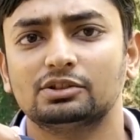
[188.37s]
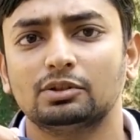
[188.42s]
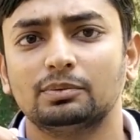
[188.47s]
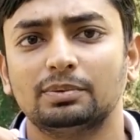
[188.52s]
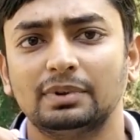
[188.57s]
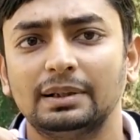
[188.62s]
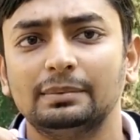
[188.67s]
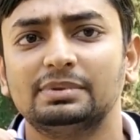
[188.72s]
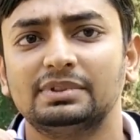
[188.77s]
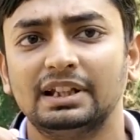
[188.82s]

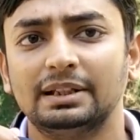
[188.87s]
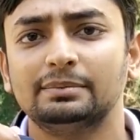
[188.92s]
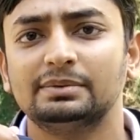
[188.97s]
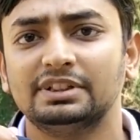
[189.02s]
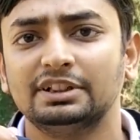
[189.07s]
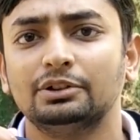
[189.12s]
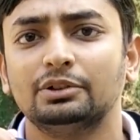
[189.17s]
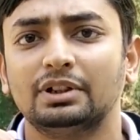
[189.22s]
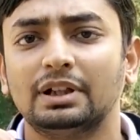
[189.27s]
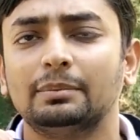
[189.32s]
MCQ
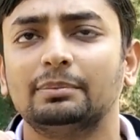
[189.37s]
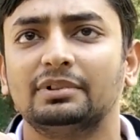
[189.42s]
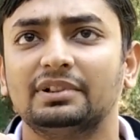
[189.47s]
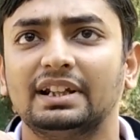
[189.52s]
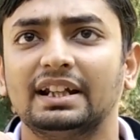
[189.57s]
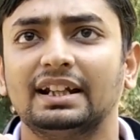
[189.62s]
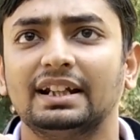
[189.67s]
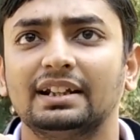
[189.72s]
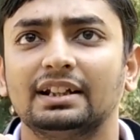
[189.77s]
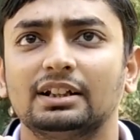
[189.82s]
type
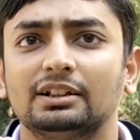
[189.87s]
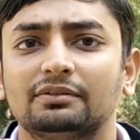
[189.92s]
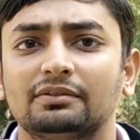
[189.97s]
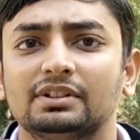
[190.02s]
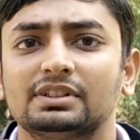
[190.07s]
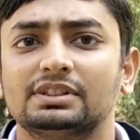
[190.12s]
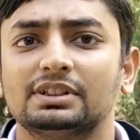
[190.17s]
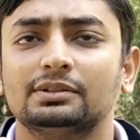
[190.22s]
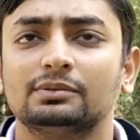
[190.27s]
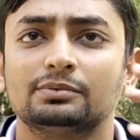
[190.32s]
technical
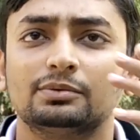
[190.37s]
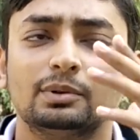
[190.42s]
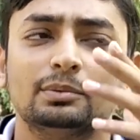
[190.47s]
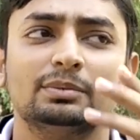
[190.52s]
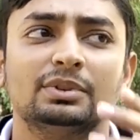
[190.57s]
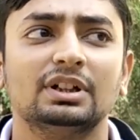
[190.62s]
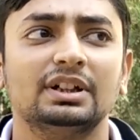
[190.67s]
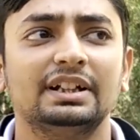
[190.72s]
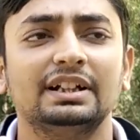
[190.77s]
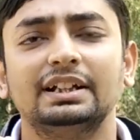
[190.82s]
questions from the
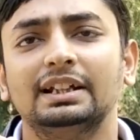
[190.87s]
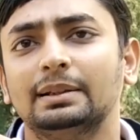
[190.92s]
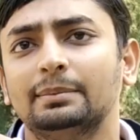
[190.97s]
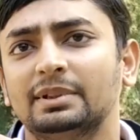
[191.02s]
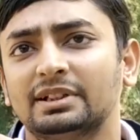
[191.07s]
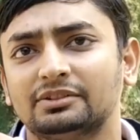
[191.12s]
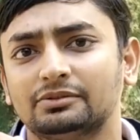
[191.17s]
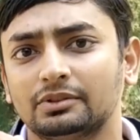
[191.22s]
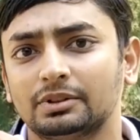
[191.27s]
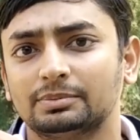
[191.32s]
India Bix
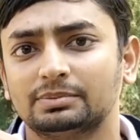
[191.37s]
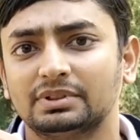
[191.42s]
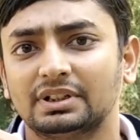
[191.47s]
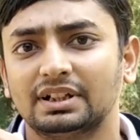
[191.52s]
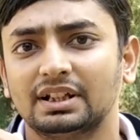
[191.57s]
website.